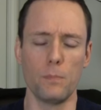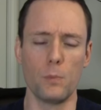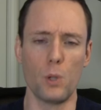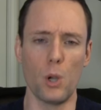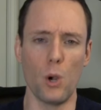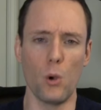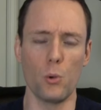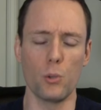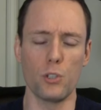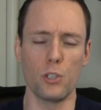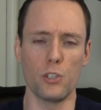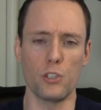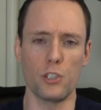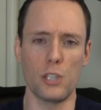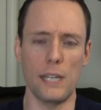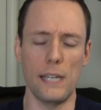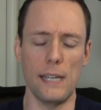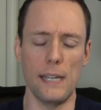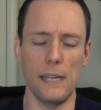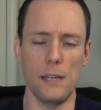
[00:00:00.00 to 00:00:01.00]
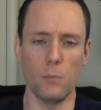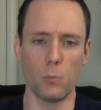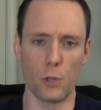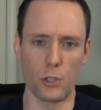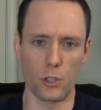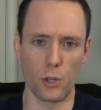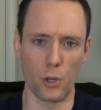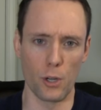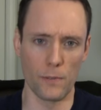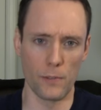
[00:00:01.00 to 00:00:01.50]
go to see
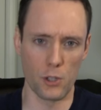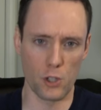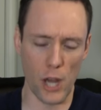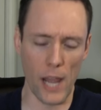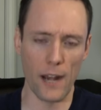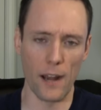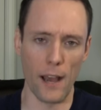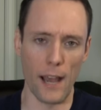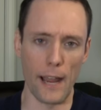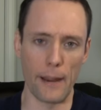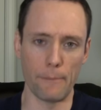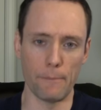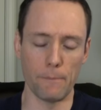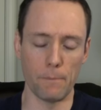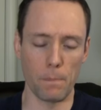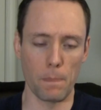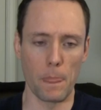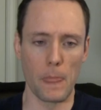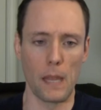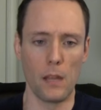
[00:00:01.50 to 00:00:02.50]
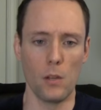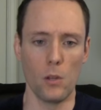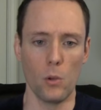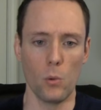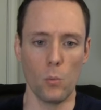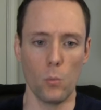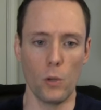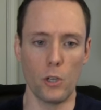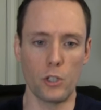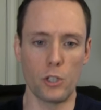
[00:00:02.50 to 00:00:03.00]
Return of the Jedi,
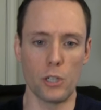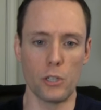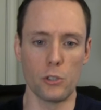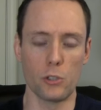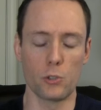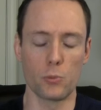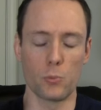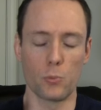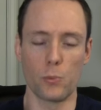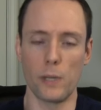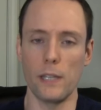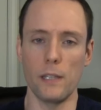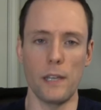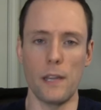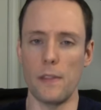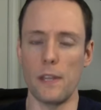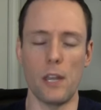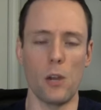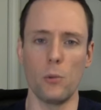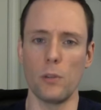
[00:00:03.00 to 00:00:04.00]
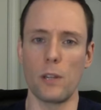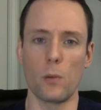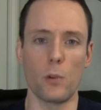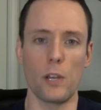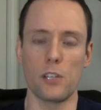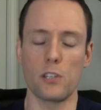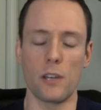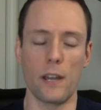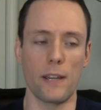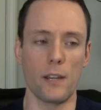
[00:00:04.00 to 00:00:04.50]
which is really the only
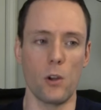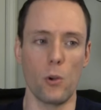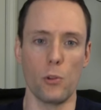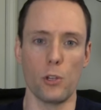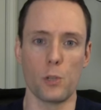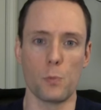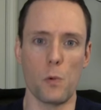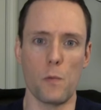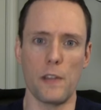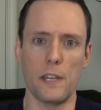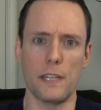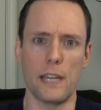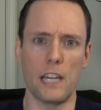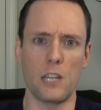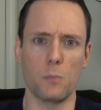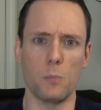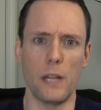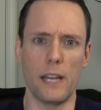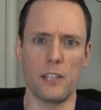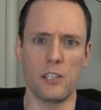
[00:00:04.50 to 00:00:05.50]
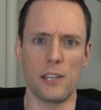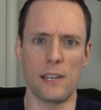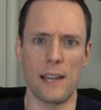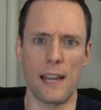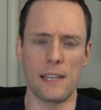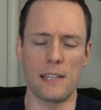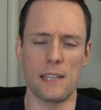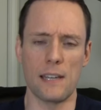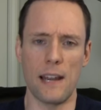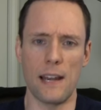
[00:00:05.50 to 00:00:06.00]
reason I know this movie takes place in
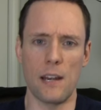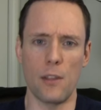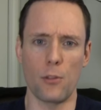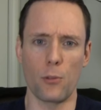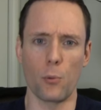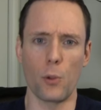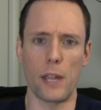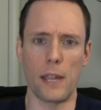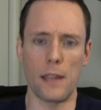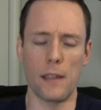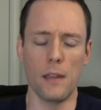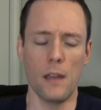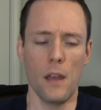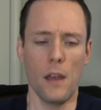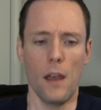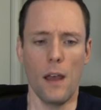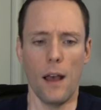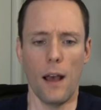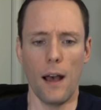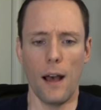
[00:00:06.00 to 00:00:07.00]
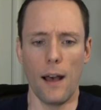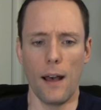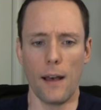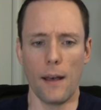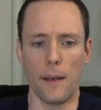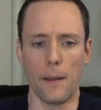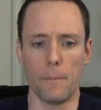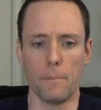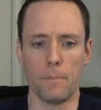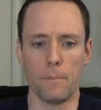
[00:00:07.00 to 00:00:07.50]
1983.
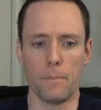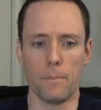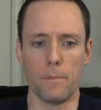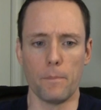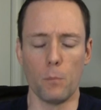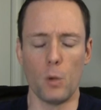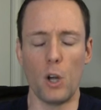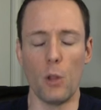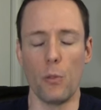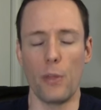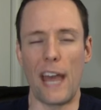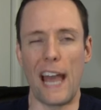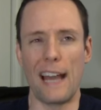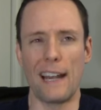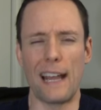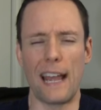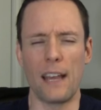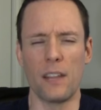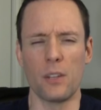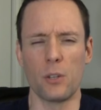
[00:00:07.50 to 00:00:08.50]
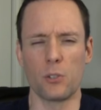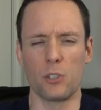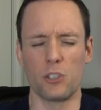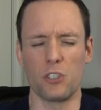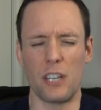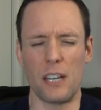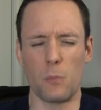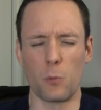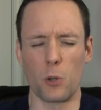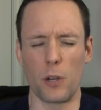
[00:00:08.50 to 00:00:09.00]
Uh, well, that and there's a
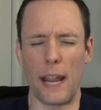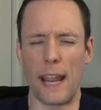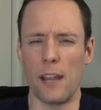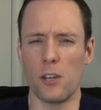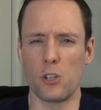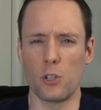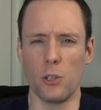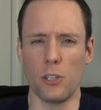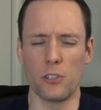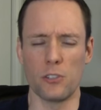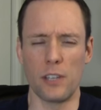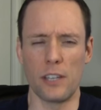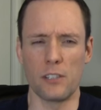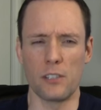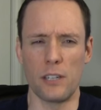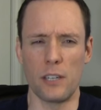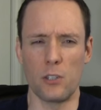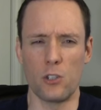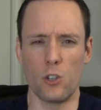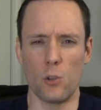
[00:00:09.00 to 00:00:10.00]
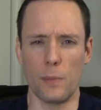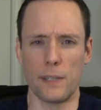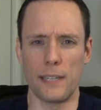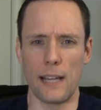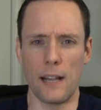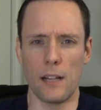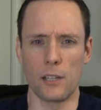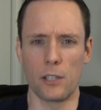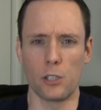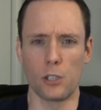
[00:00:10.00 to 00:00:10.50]
scene where Angel is listening to
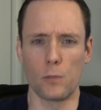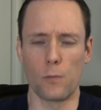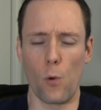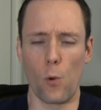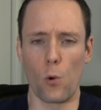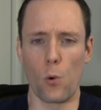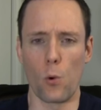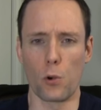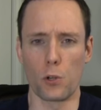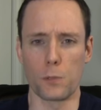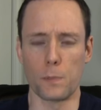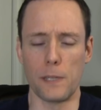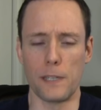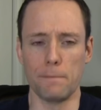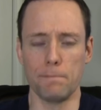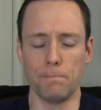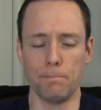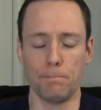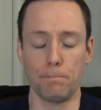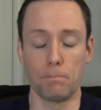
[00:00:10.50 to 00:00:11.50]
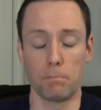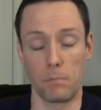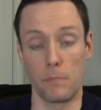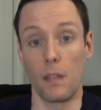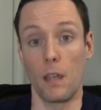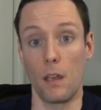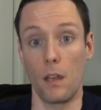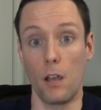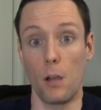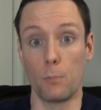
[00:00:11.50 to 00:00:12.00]
Metallica's Four Horsemen.
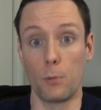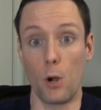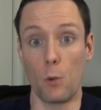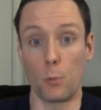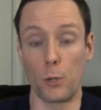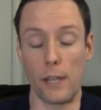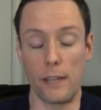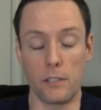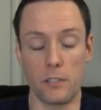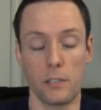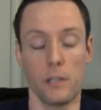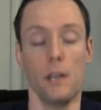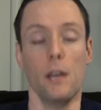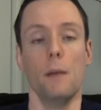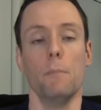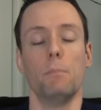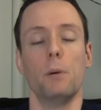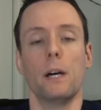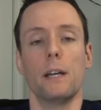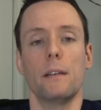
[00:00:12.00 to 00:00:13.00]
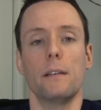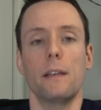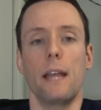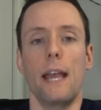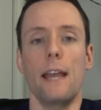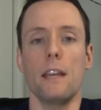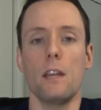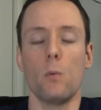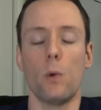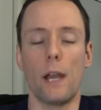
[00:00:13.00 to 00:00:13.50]
Appropriate. But
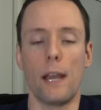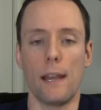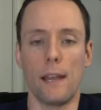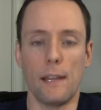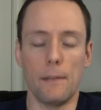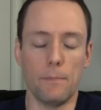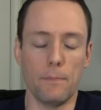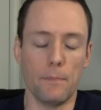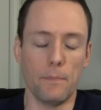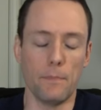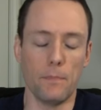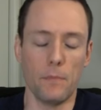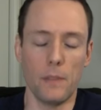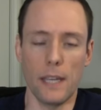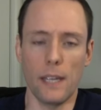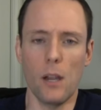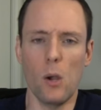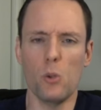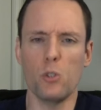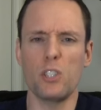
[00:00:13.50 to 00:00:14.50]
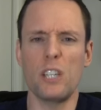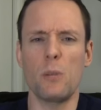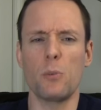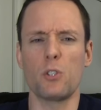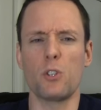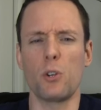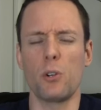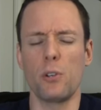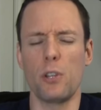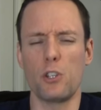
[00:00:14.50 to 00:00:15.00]
anyway, they go see
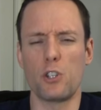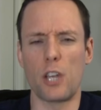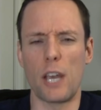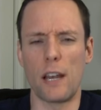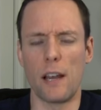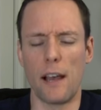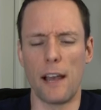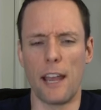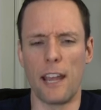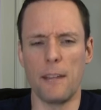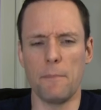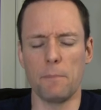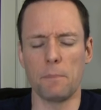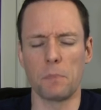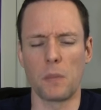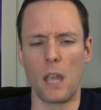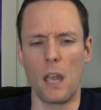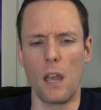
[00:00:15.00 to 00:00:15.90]
Return of the Jedi.